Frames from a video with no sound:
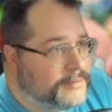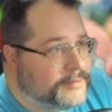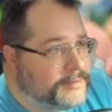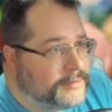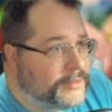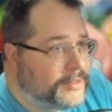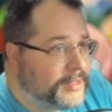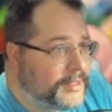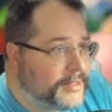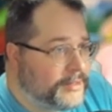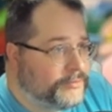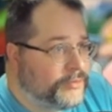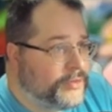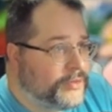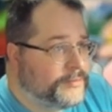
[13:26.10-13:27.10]
Okay,
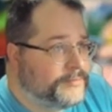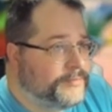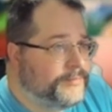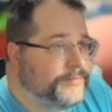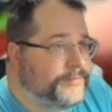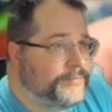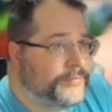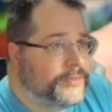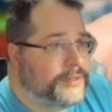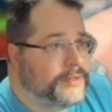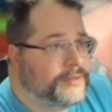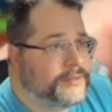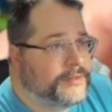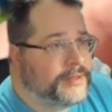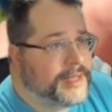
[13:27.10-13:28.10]
well,
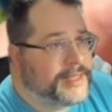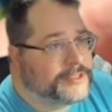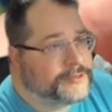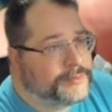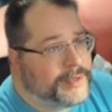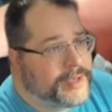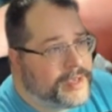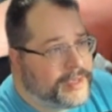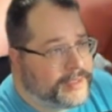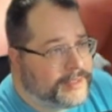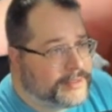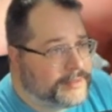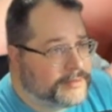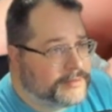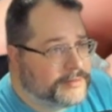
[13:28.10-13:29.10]
the last
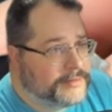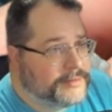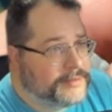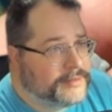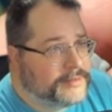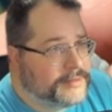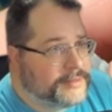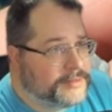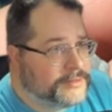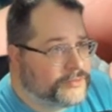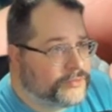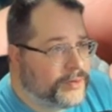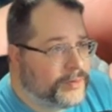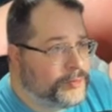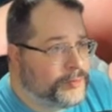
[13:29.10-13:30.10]
pack is
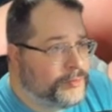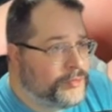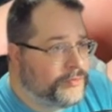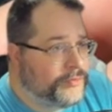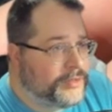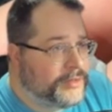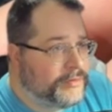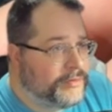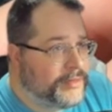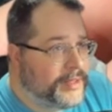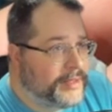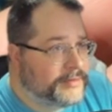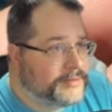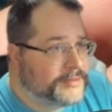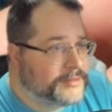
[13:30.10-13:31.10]
from a movie
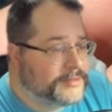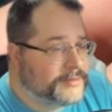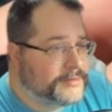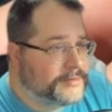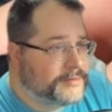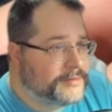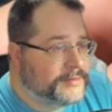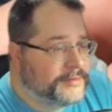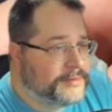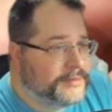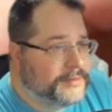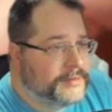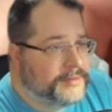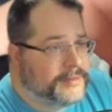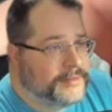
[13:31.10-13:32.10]
that
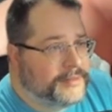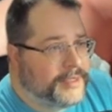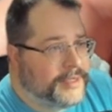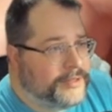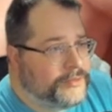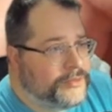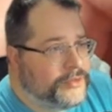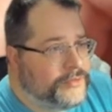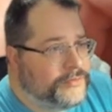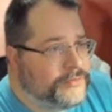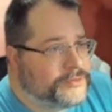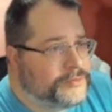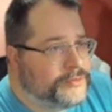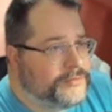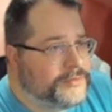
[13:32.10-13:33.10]
I don't know if
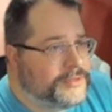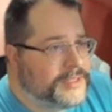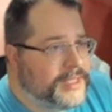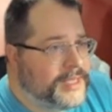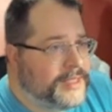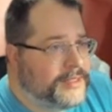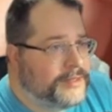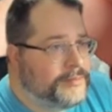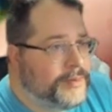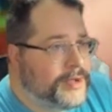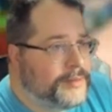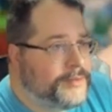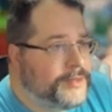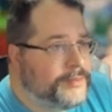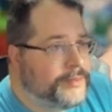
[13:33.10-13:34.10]
this movie's hated
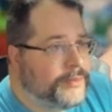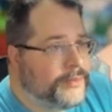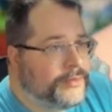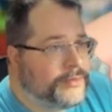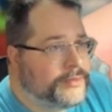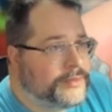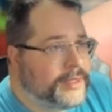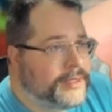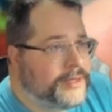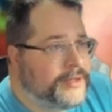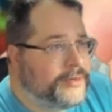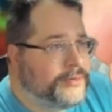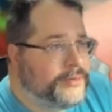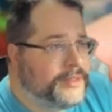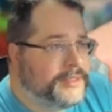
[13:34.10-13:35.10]
by people. I
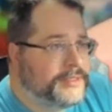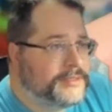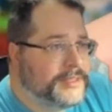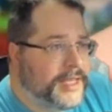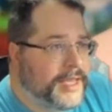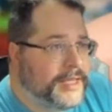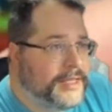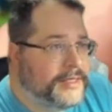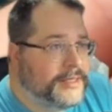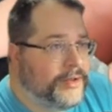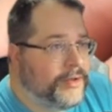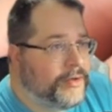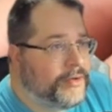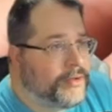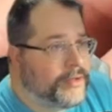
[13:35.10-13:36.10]
know it is hated
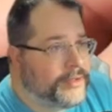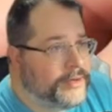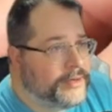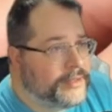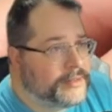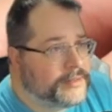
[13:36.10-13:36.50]
on.